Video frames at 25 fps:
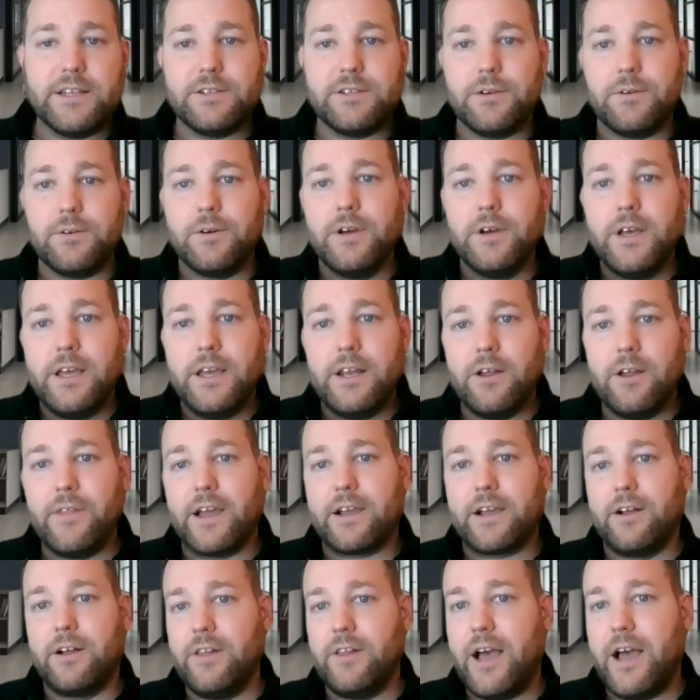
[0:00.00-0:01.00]
So
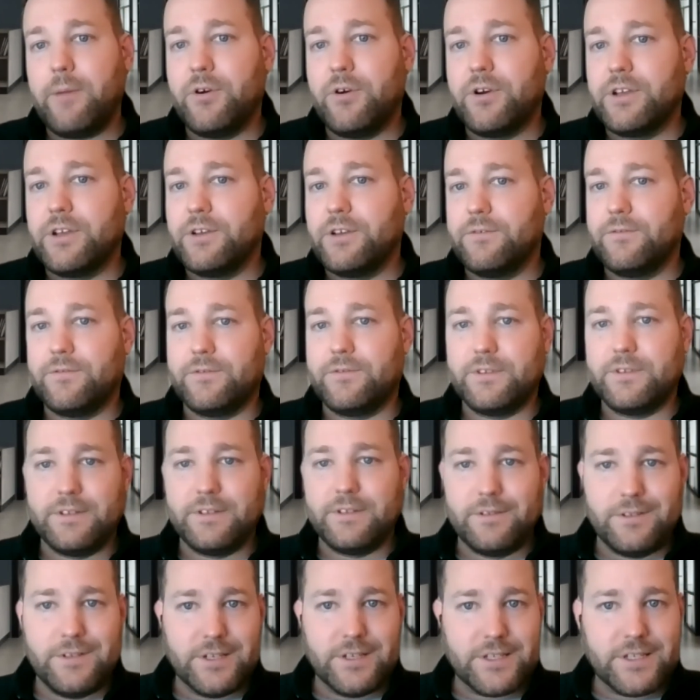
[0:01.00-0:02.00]
that collaborative
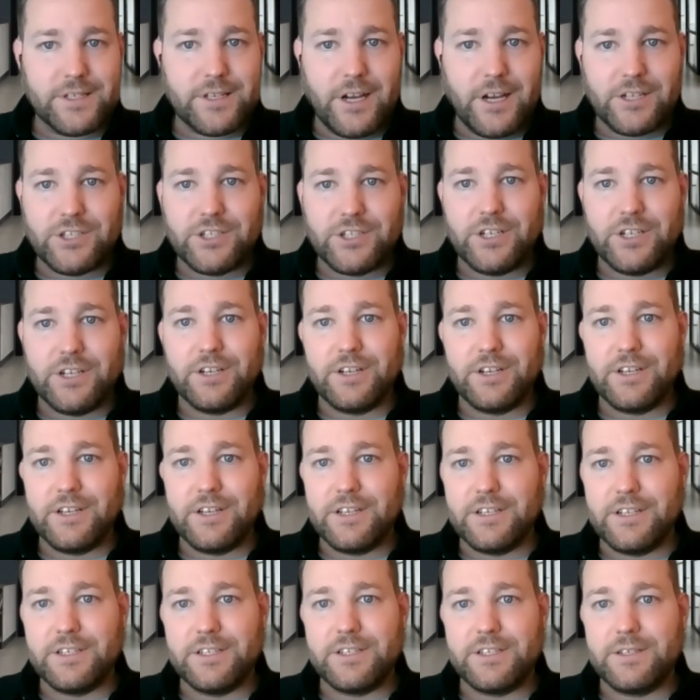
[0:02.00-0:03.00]
discussion
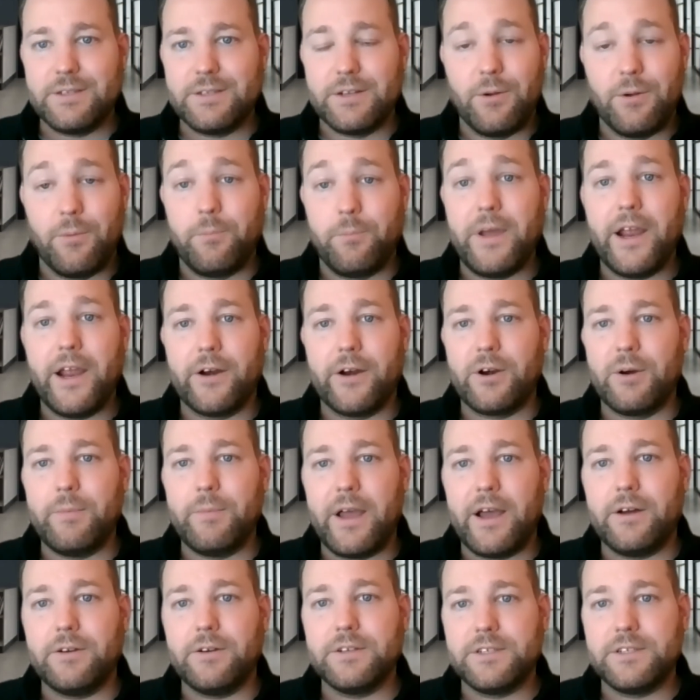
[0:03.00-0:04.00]
is
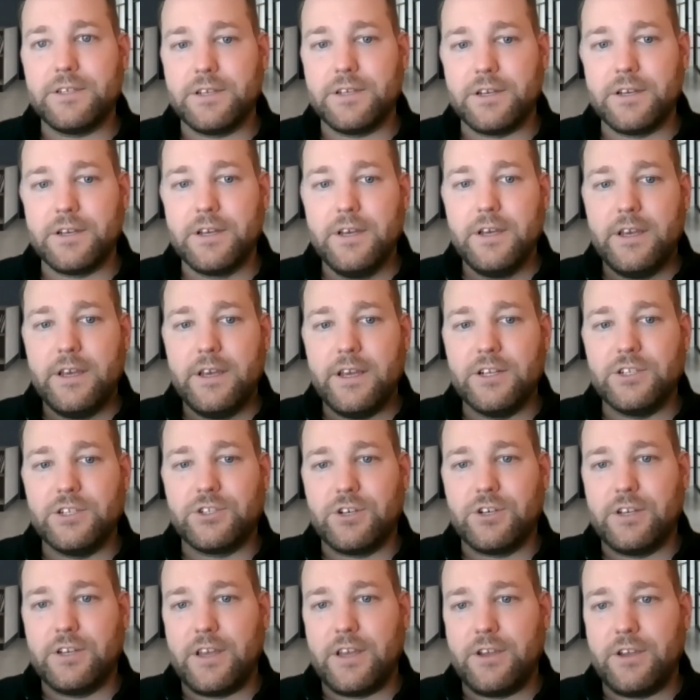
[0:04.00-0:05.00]
paramount to
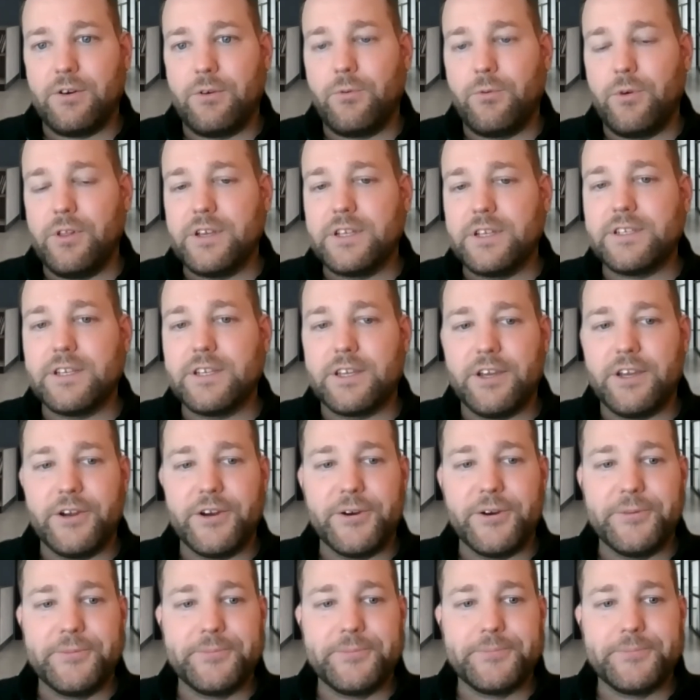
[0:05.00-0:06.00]
ensuring that you're really secure.